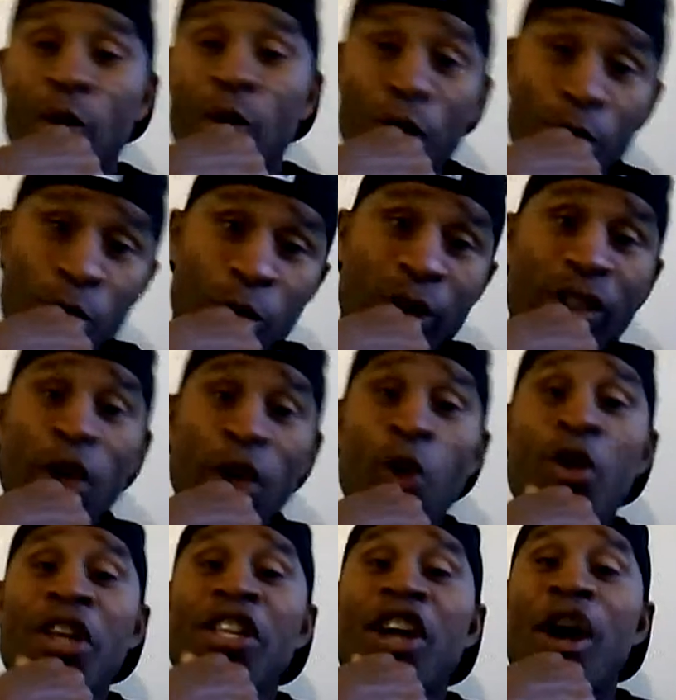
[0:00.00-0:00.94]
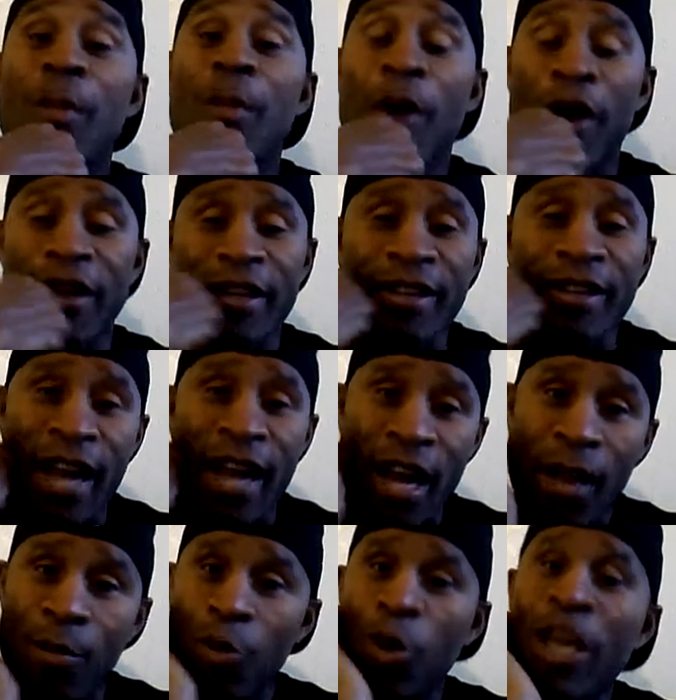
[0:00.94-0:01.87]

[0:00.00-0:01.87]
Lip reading: and we was with Tony Dunbar at the time,